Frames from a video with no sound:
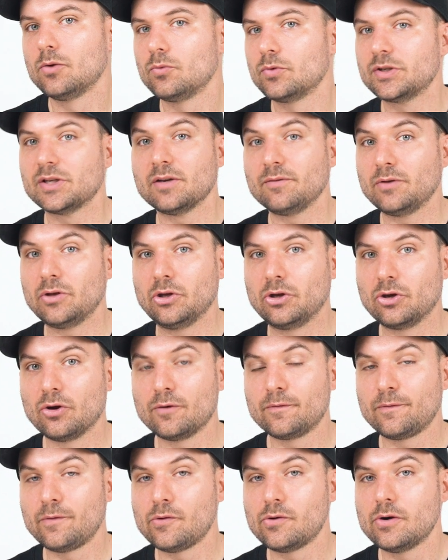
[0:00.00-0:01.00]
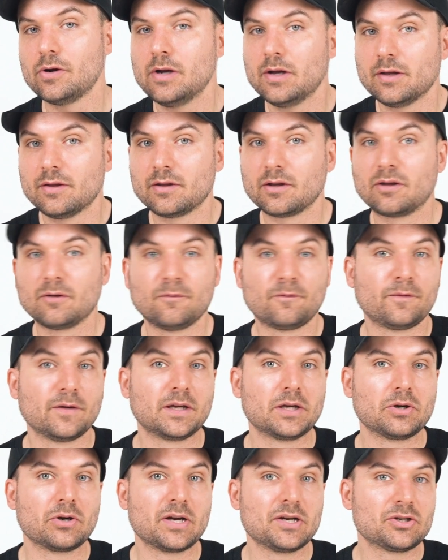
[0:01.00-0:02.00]
Whichever you go for, the
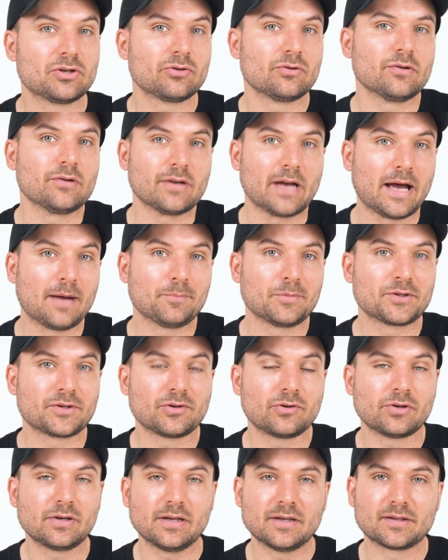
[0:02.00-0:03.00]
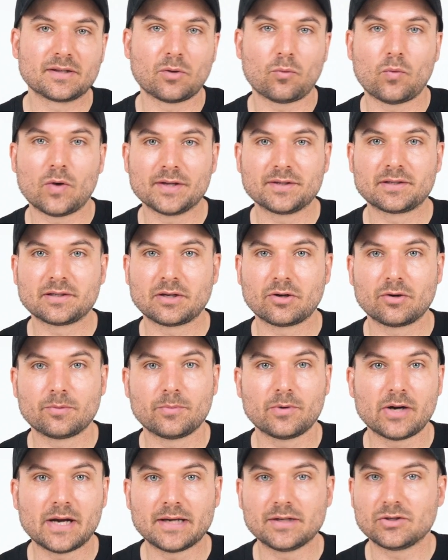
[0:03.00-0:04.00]
configuration on Amazon is a
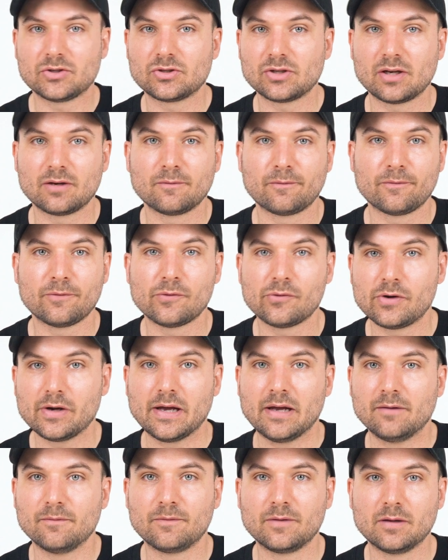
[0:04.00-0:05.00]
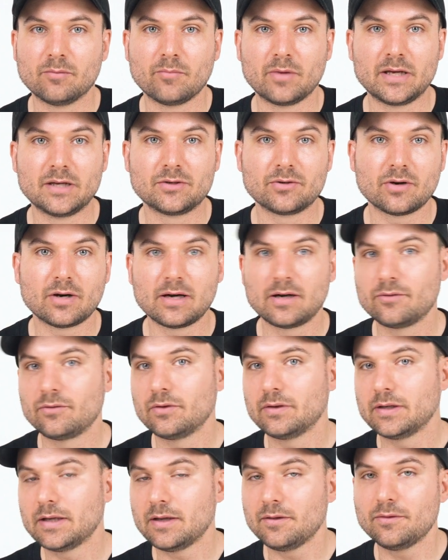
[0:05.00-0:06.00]
1TB Gen 4 NVMe drive
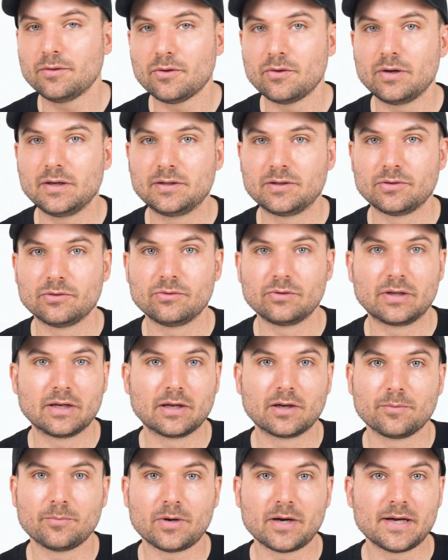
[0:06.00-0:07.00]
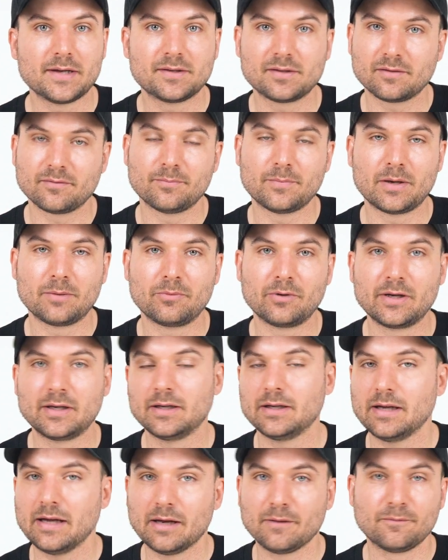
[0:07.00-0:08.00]
and 32GB of
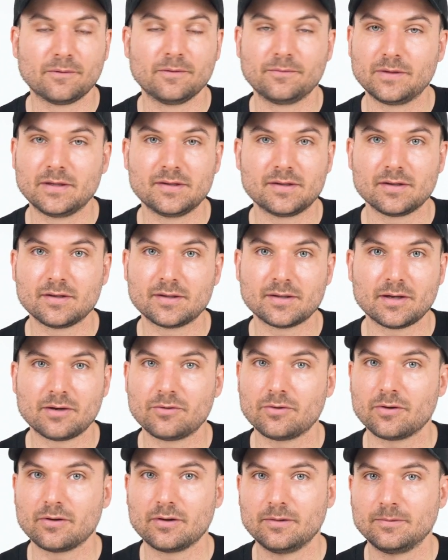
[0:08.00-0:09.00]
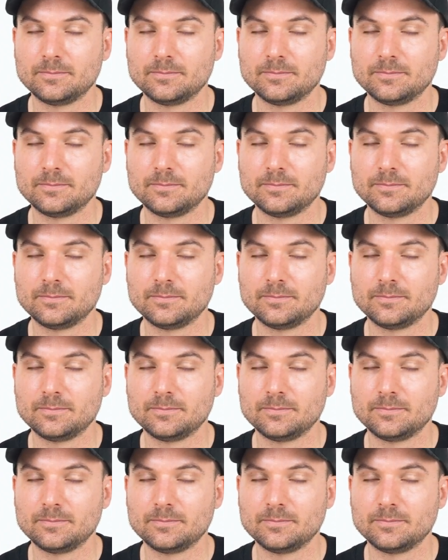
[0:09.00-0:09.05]
memory at 5600,